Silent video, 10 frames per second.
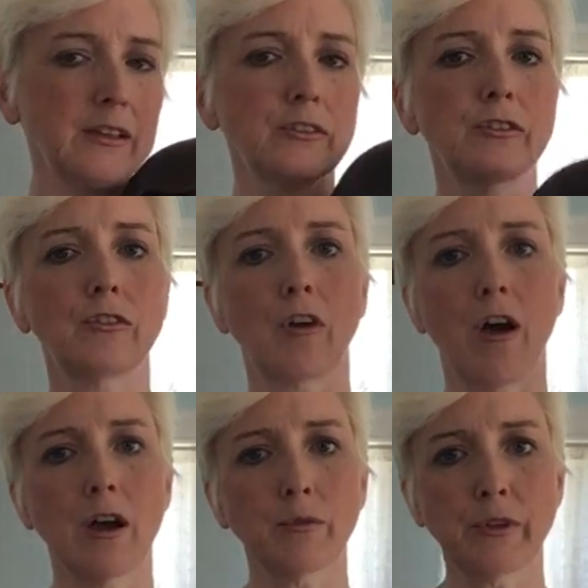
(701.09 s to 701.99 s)

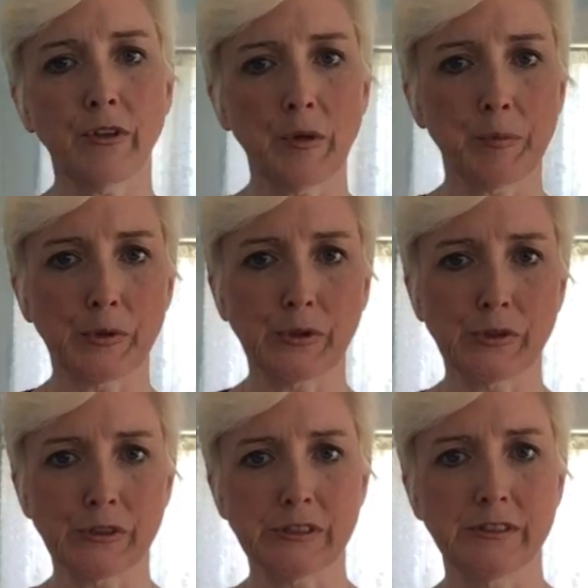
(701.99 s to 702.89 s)
strong with your bow
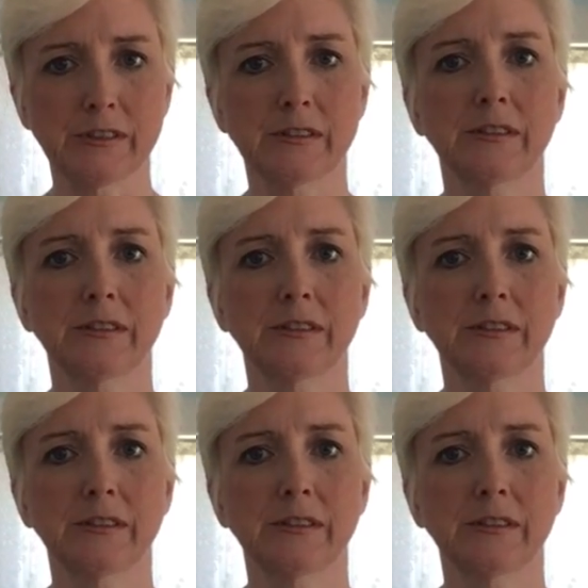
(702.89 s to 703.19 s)
hold,